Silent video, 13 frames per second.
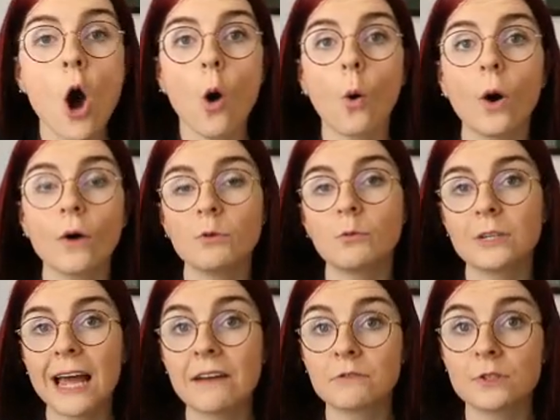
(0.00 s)
Or we would
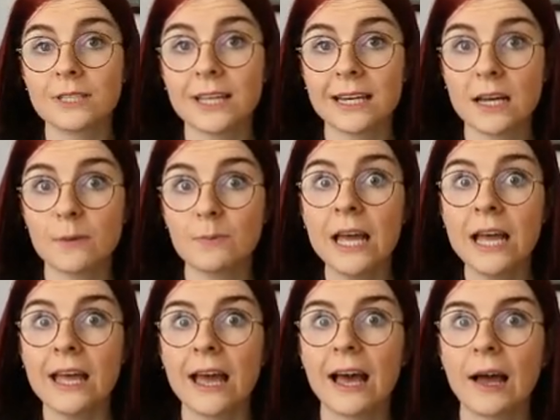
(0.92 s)
have to set up
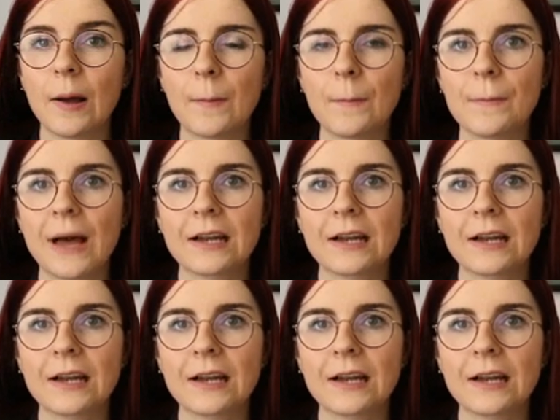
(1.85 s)
um,